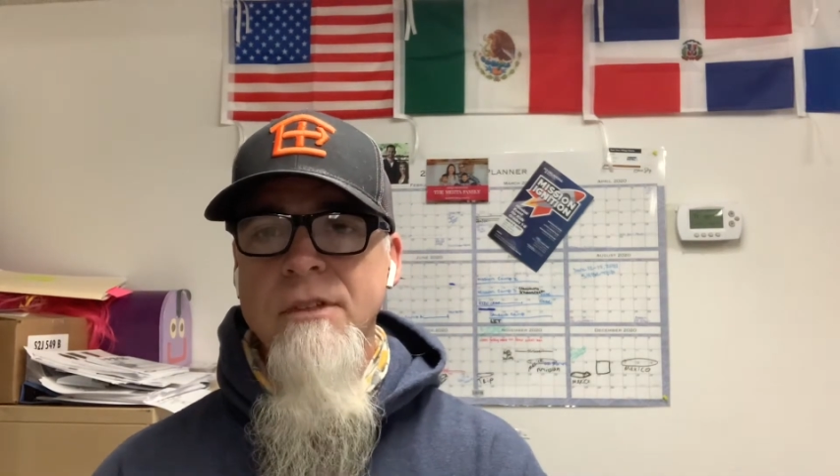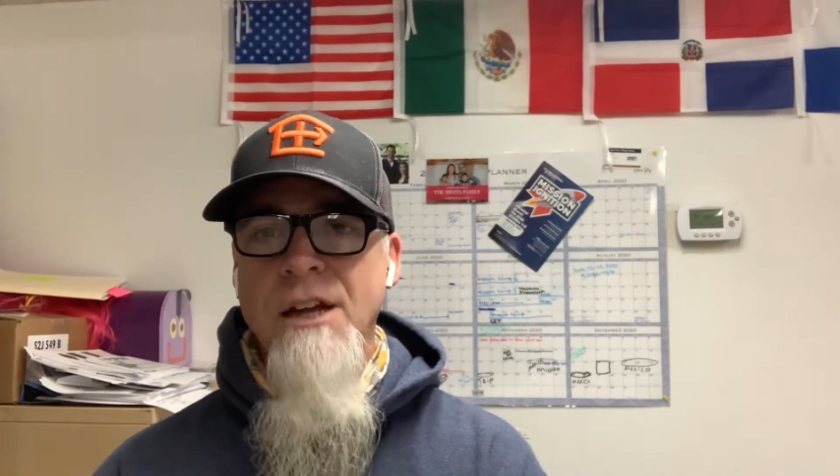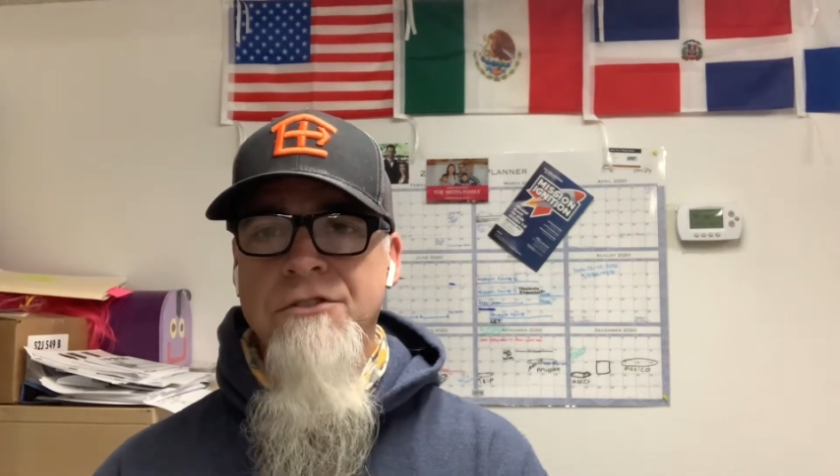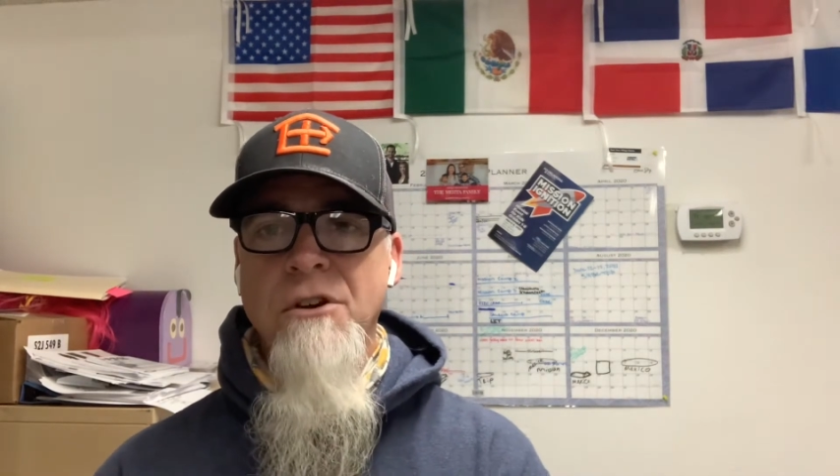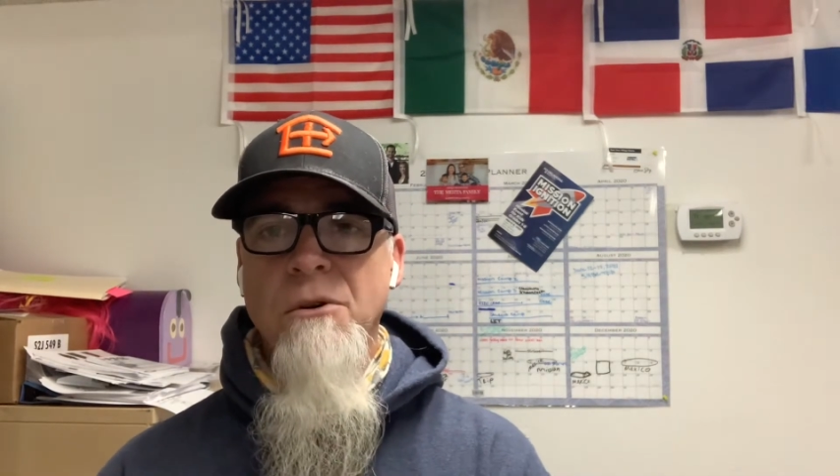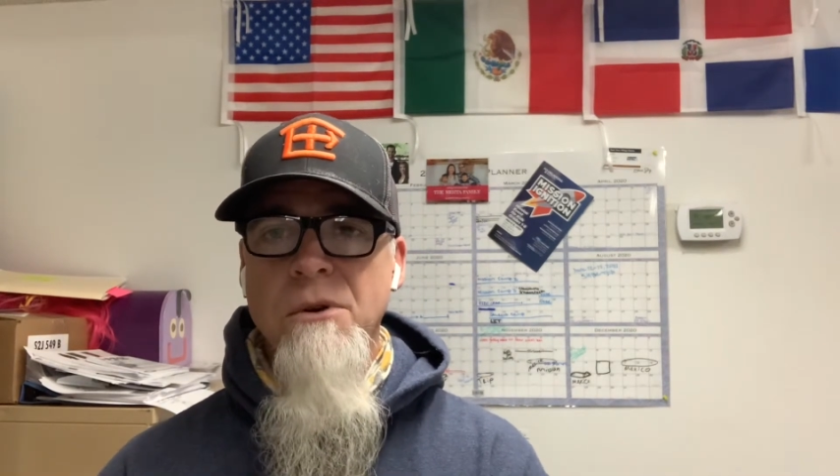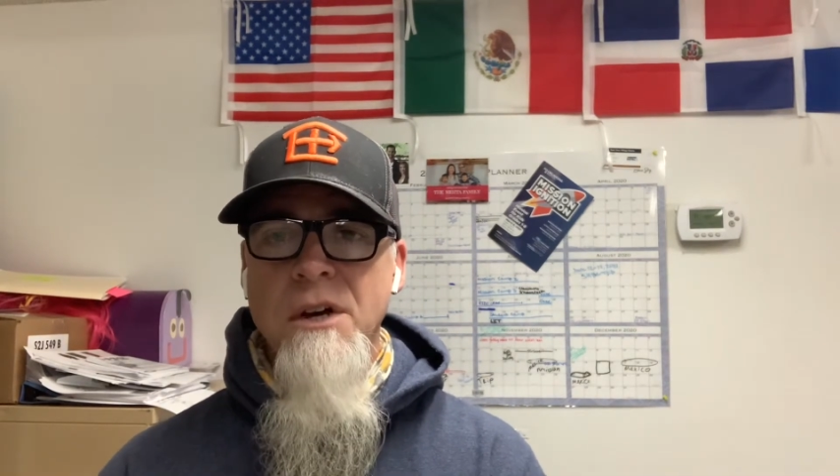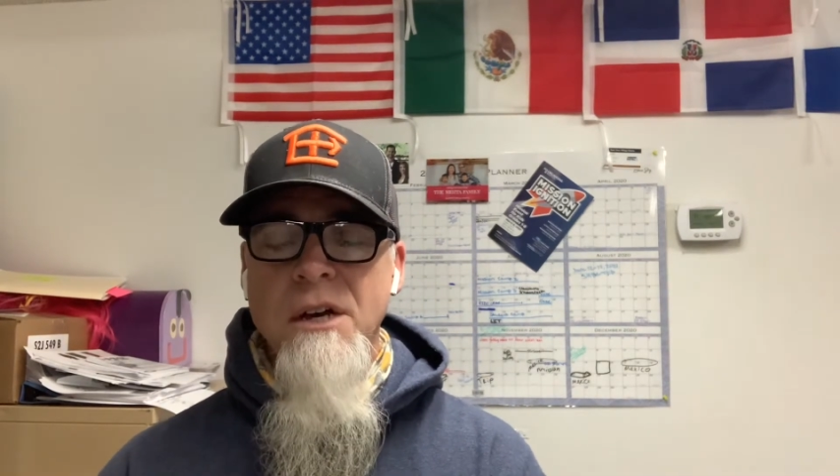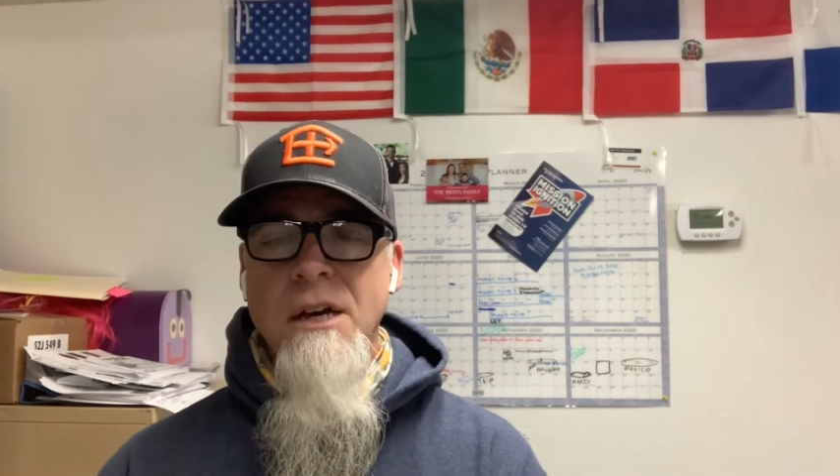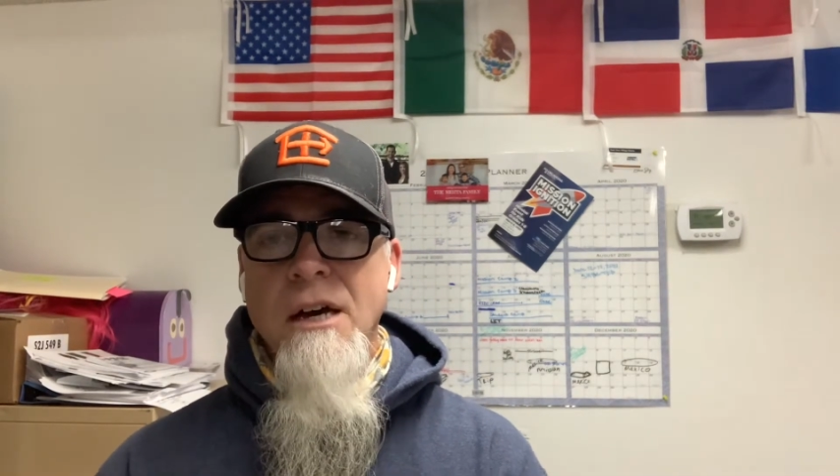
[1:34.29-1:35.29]
And so
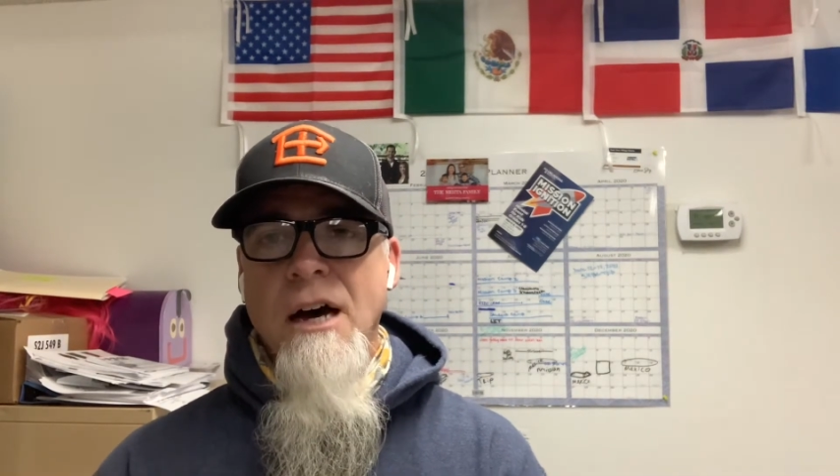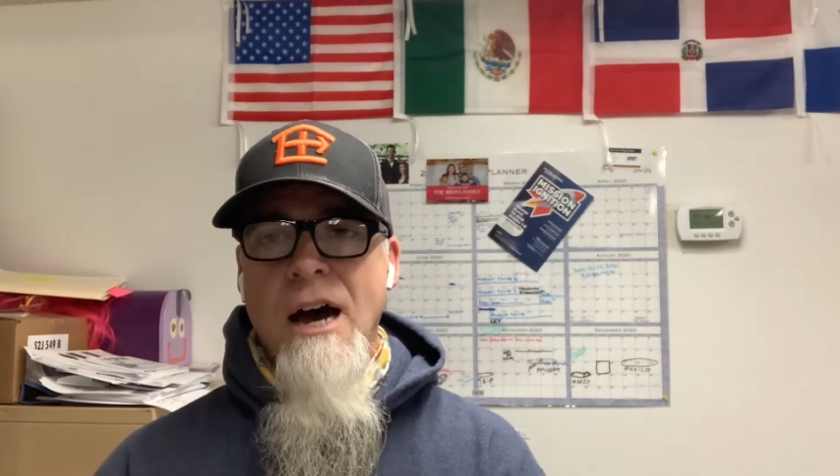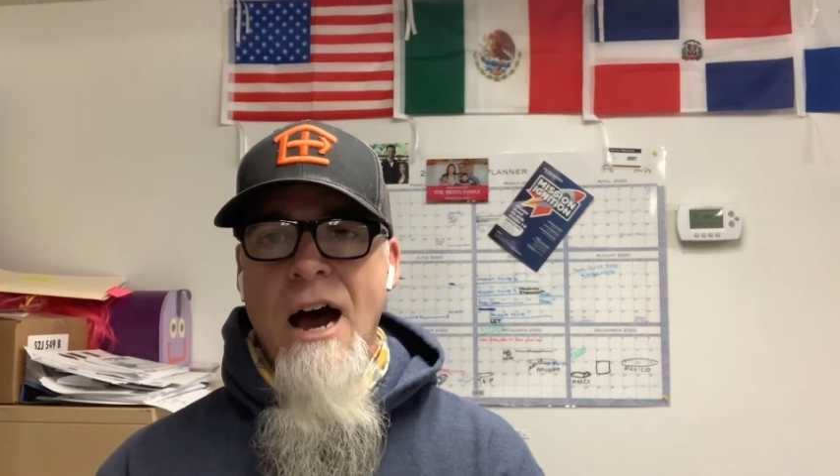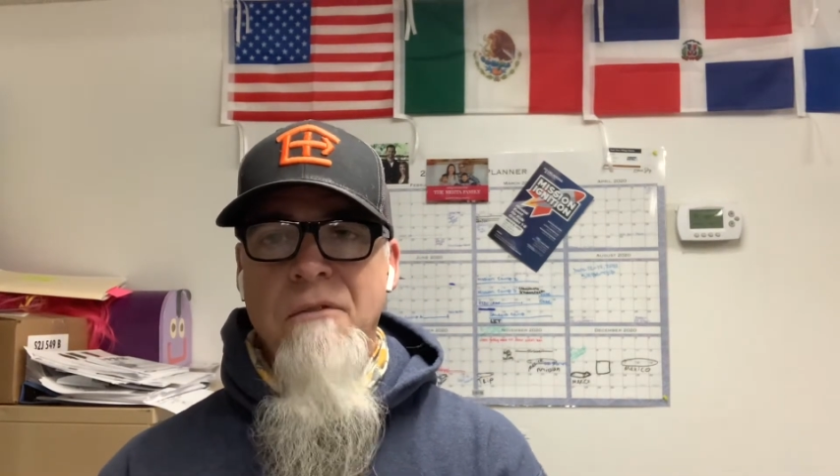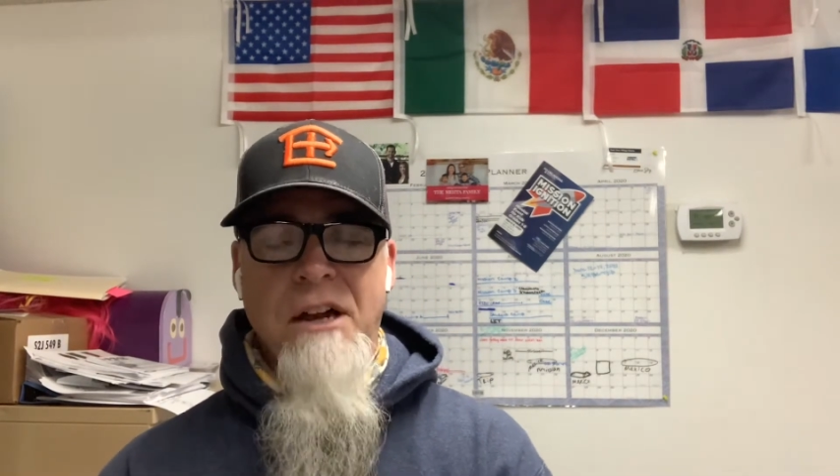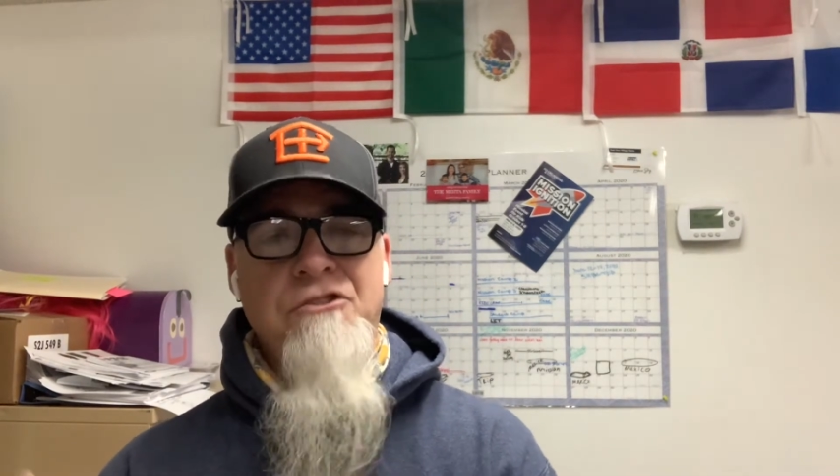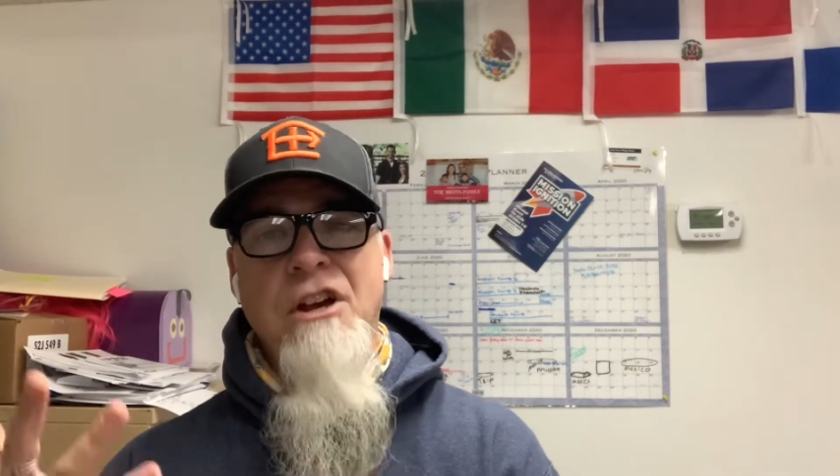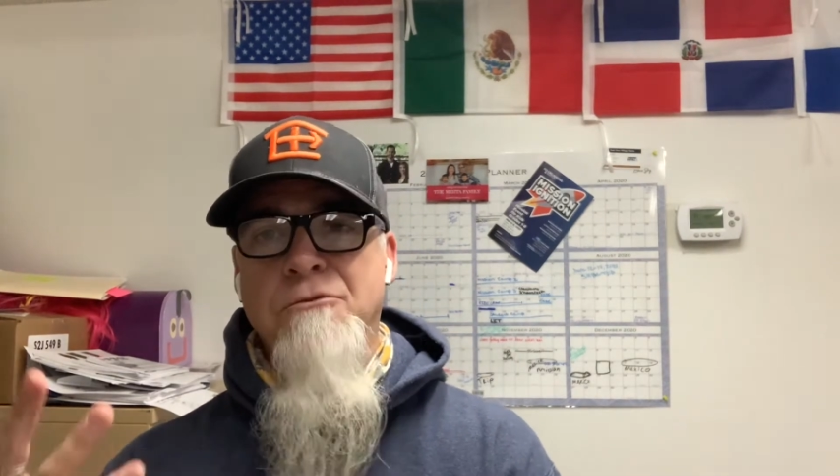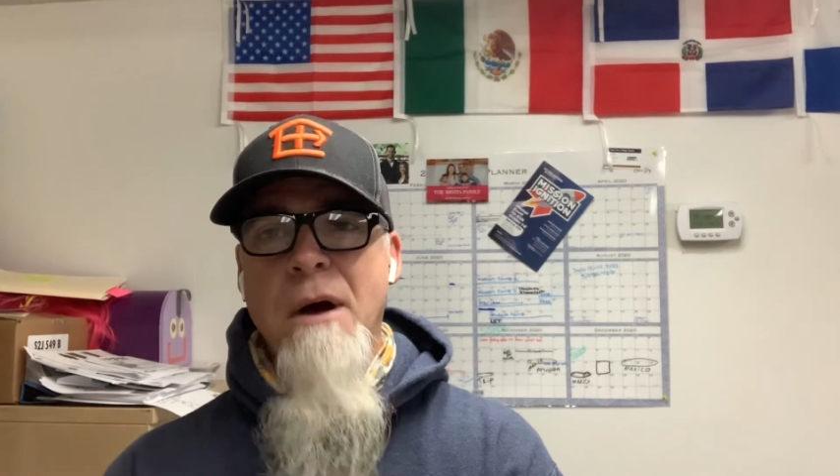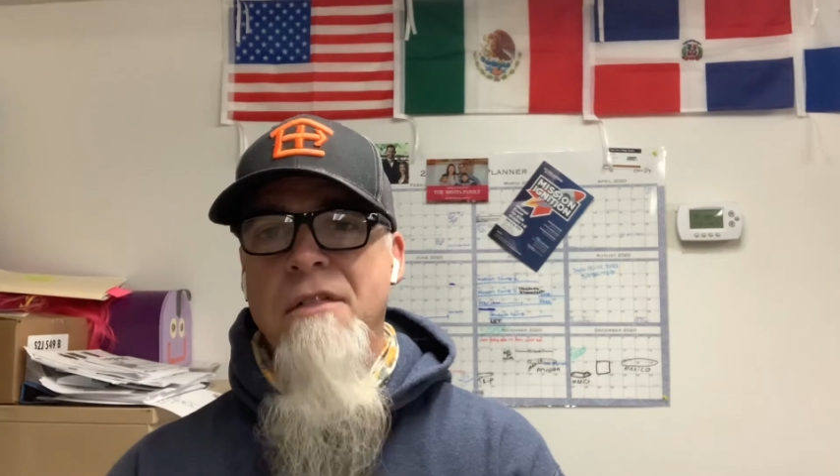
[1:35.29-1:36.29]
I've got to
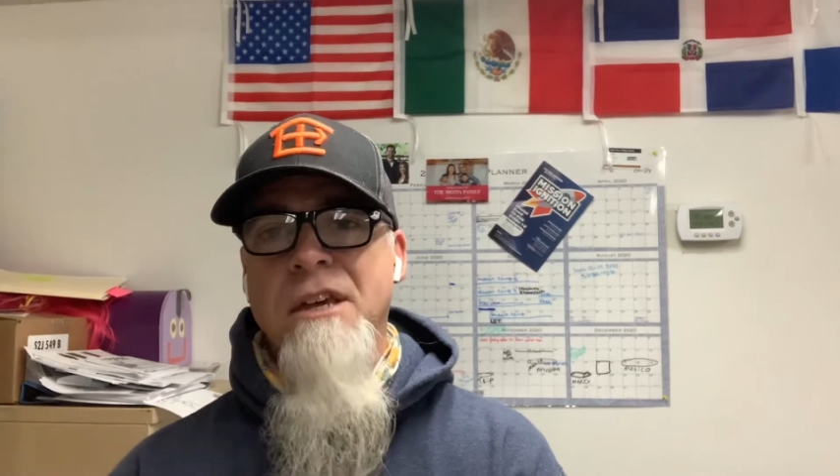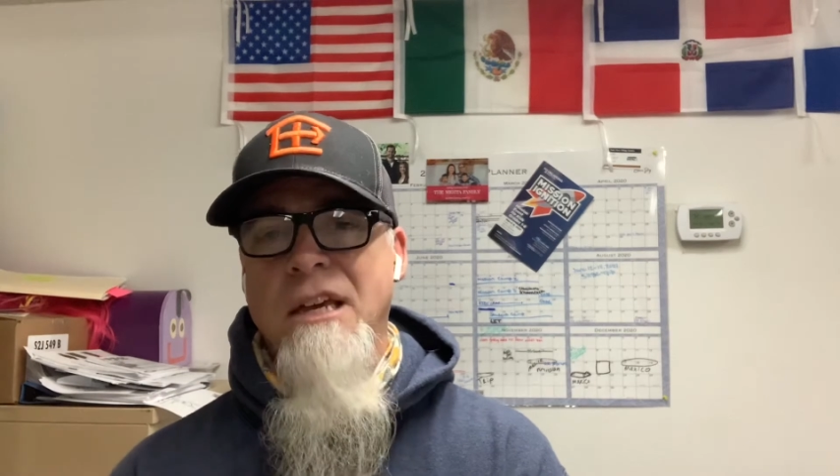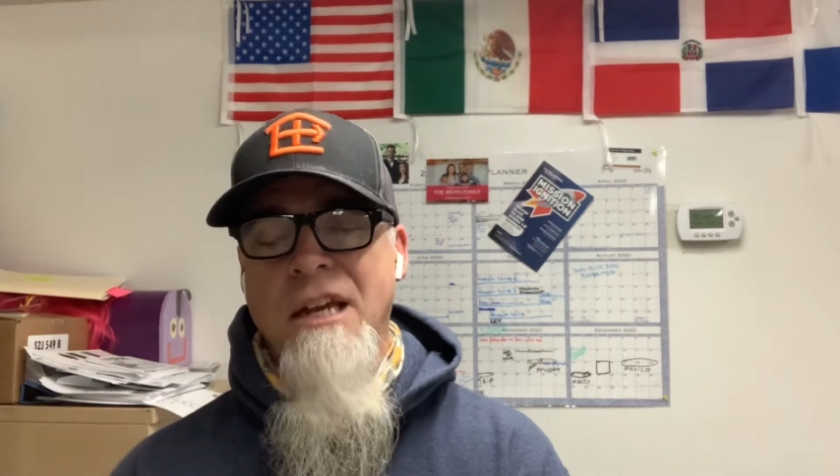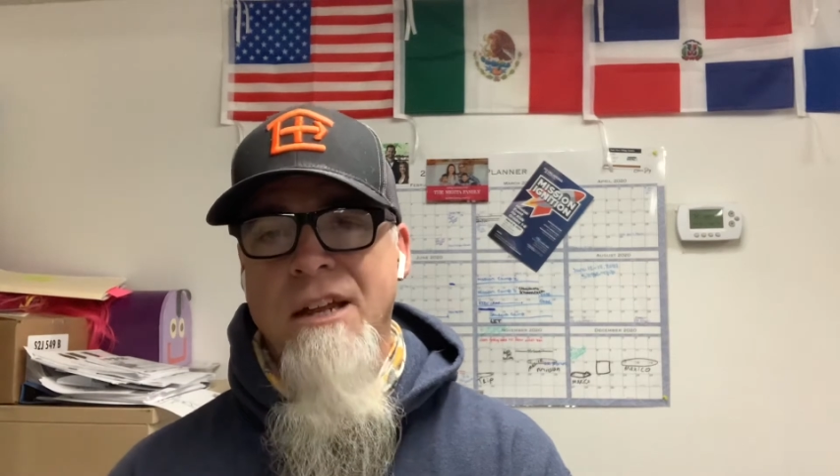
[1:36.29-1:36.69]
change my thinking,